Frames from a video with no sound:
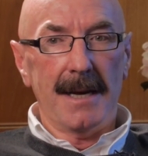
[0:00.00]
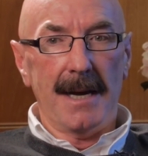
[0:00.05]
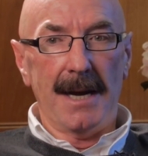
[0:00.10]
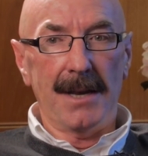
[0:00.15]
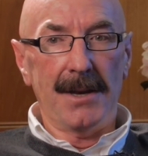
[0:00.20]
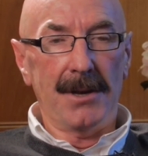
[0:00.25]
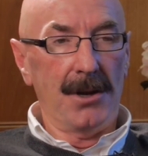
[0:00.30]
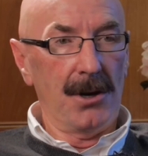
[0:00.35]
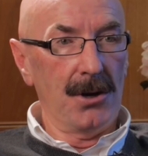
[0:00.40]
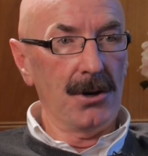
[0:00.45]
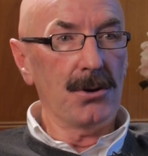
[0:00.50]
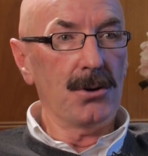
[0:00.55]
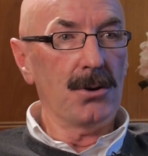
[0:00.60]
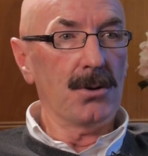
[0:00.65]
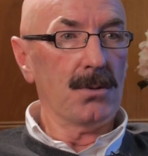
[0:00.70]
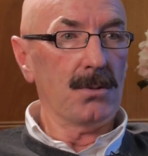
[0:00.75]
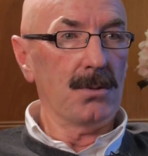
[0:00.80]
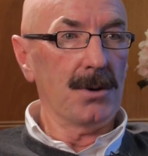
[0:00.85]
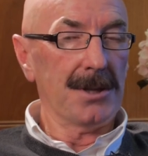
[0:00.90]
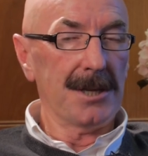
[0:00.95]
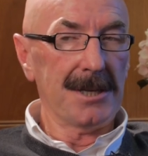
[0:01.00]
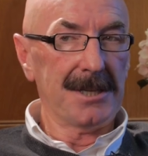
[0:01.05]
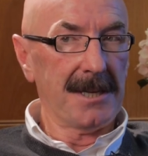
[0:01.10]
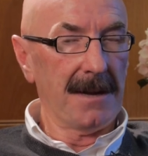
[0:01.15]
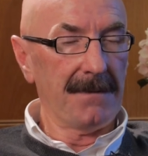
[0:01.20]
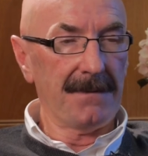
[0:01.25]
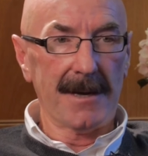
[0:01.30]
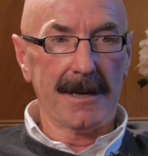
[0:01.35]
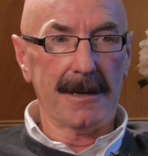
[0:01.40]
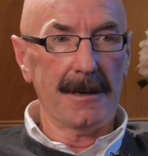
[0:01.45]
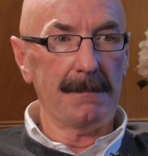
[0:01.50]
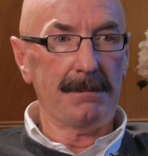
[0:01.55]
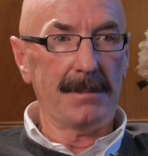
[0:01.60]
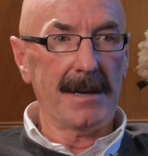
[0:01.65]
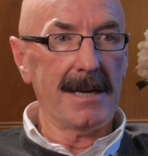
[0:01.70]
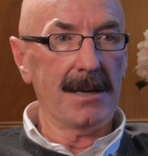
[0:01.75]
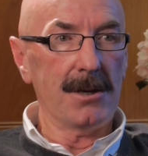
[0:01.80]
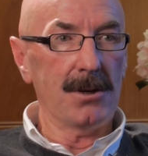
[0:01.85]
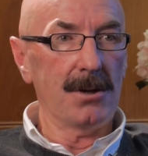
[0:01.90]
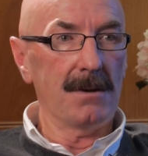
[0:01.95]
And now, with a difficult
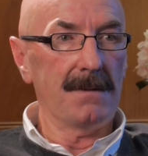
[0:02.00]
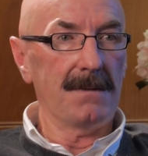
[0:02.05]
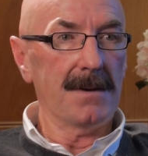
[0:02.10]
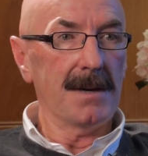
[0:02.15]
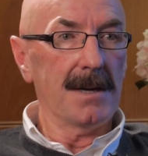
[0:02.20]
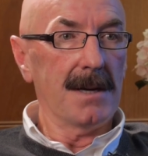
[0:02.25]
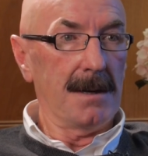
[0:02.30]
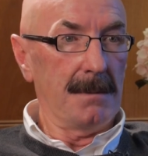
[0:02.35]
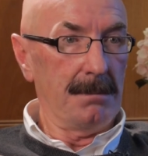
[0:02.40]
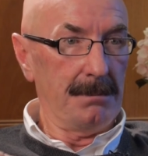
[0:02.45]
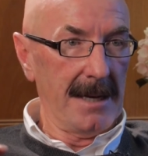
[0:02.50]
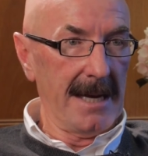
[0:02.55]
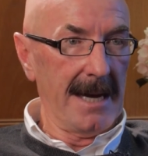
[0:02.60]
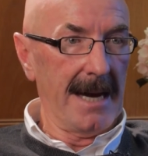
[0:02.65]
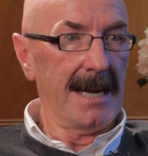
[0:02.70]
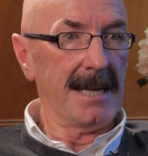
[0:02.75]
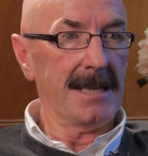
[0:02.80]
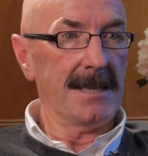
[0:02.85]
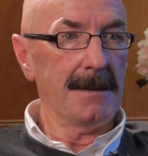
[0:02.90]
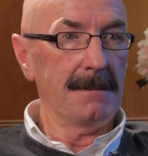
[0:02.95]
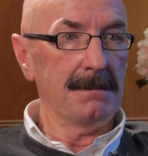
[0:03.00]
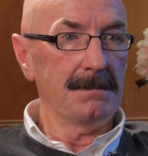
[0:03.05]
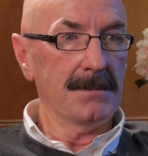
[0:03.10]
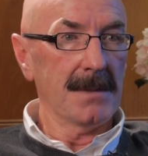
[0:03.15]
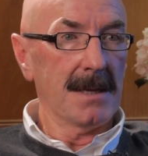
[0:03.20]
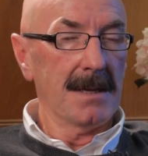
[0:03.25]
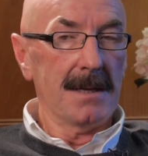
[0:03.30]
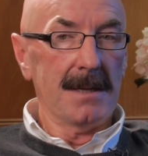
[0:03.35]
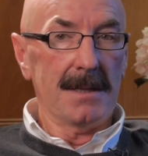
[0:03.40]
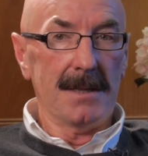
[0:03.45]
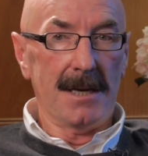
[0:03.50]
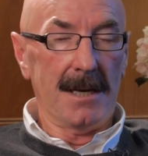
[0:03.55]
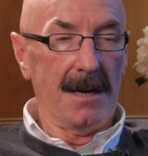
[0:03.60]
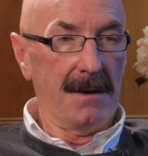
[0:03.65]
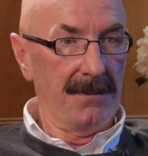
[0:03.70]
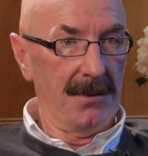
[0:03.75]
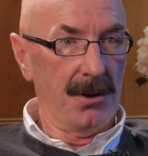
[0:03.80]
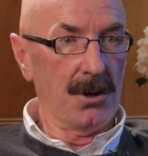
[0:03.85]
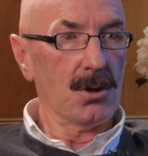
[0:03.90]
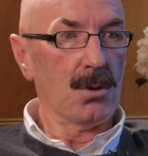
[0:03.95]
playoff behind them, they
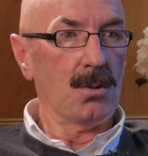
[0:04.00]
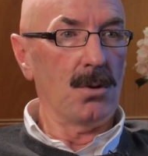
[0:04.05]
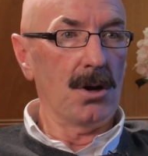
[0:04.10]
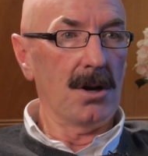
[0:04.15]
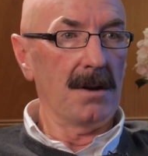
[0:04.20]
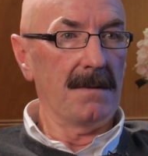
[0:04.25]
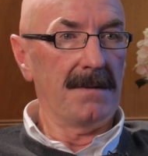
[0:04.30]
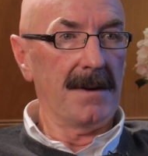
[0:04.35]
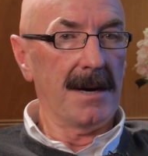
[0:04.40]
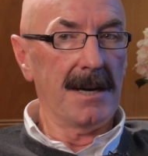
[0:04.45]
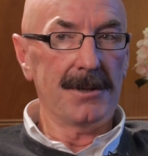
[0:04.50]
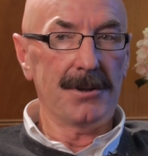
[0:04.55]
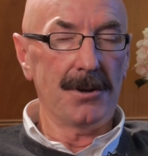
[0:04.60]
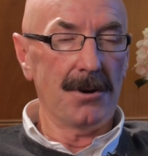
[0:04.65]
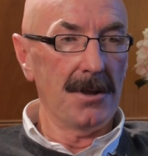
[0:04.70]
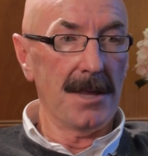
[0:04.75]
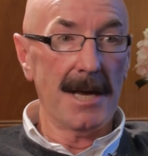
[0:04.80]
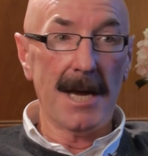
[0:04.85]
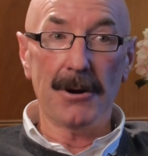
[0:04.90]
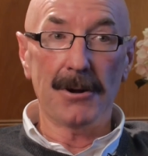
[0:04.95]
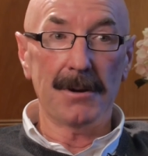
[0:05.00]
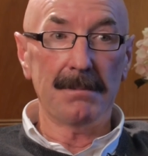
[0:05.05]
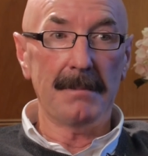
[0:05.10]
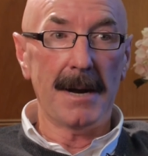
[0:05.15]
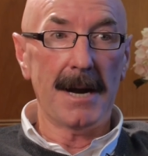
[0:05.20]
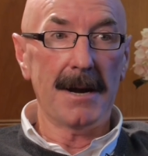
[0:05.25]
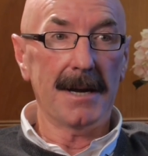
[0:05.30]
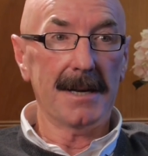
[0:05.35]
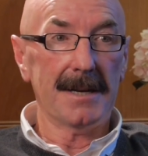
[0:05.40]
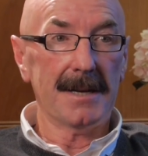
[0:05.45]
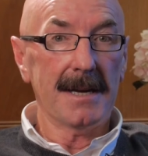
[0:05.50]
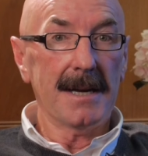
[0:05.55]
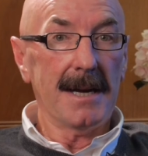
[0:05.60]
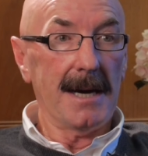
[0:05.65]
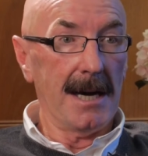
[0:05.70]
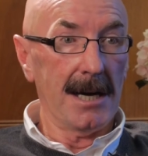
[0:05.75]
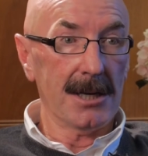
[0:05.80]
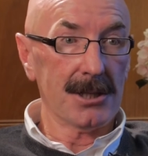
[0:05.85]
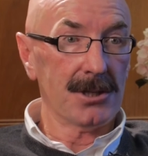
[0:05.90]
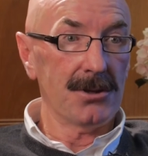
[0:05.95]
have now qualified. They're there on merit,
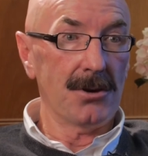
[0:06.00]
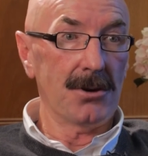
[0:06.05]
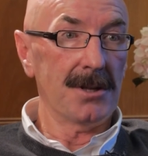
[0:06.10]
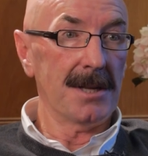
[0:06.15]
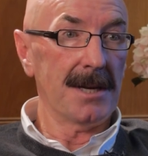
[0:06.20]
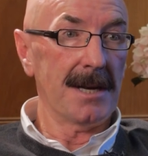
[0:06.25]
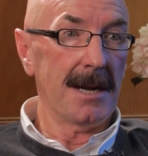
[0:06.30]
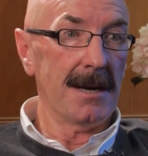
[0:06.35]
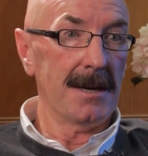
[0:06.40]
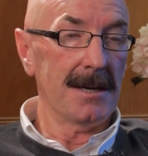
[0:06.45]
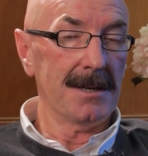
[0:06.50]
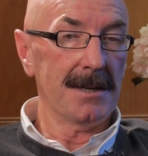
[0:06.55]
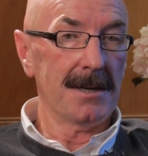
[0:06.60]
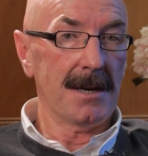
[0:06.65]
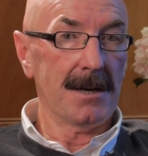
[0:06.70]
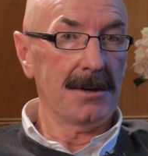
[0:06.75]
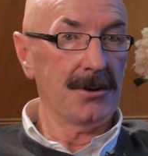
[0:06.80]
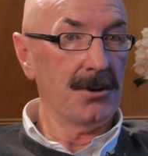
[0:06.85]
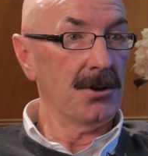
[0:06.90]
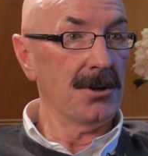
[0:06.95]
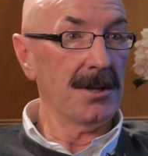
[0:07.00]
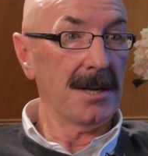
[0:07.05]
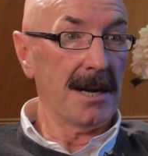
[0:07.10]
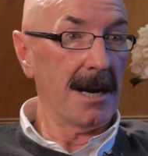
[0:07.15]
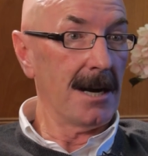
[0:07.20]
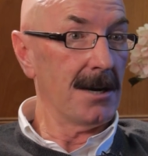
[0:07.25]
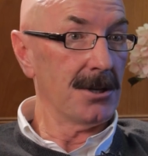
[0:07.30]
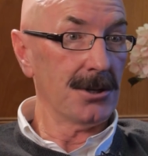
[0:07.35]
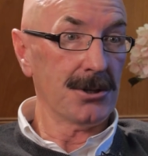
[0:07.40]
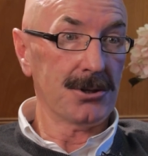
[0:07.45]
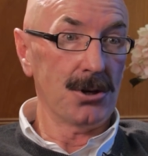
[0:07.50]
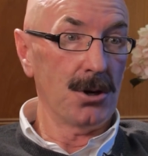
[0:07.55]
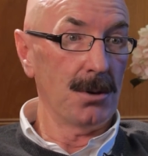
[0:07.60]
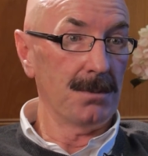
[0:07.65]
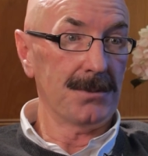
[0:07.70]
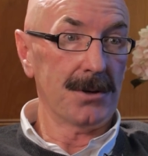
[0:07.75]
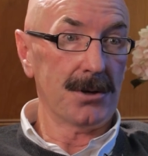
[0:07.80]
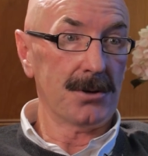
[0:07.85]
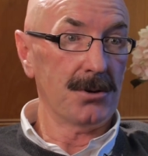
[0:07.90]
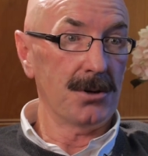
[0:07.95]
as Northern Ireland are. Northern Ireland
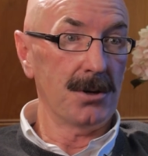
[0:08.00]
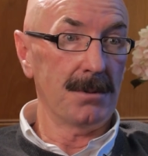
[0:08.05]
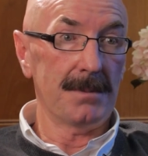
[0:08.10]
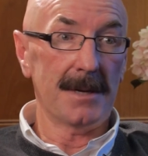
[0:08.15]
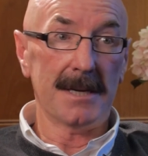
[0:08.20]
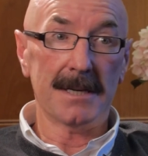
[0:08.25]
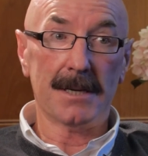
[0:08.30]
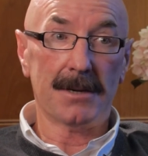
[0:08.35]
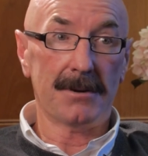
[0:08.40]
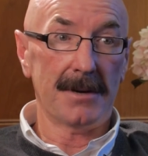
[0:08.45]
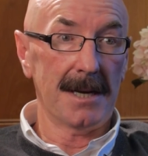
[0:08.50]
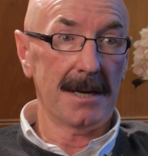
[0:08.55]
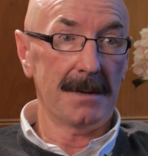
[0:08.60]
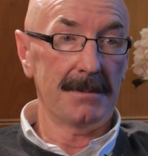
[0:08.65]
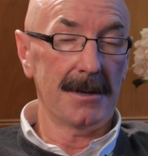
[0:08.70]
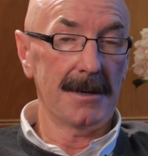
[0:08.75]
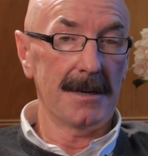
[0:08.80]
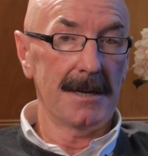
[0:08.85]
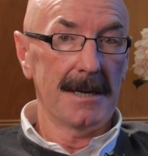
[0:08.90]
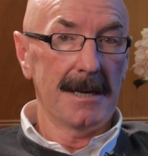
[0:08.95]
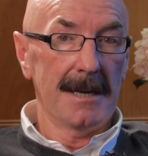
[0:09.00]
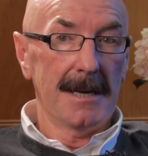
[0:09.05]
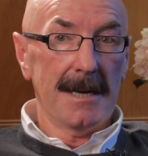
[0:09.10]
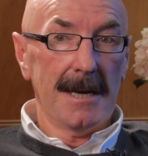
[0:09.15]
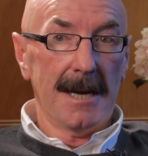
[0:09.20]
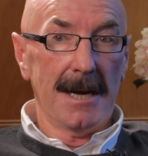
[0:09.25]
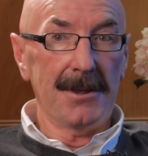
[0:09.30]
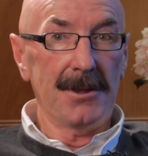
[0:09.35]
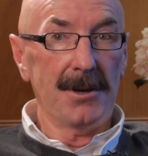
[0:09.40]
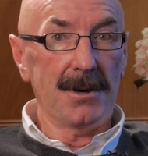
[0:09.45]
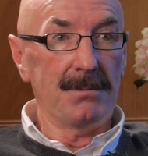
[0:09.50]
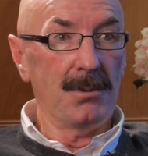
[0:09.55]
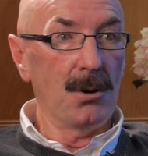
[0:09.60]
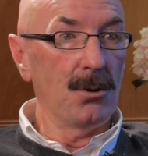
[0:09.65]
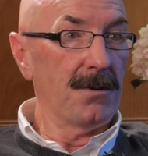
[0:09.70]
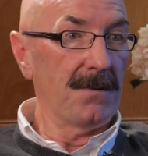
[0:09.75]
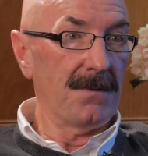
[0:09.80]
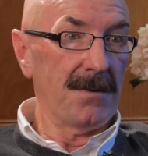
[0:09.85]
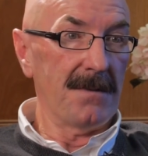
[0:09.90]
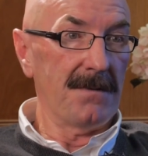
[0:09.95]
topped their group, incredible. And they're
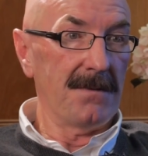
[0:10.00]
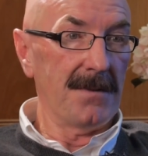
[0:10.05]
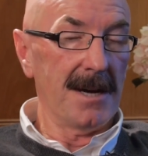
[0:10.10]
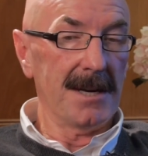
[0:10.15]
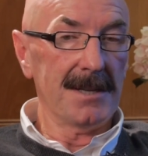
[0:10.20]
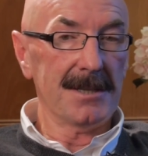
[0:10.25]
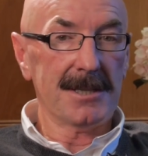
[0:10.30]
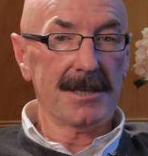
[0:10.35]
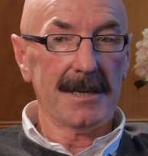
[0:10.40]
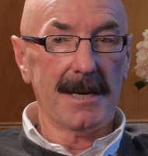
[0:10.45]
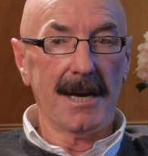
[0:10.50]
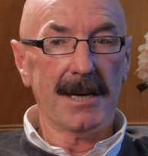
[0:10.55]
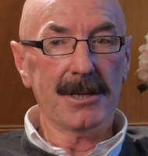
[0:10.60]
both for France.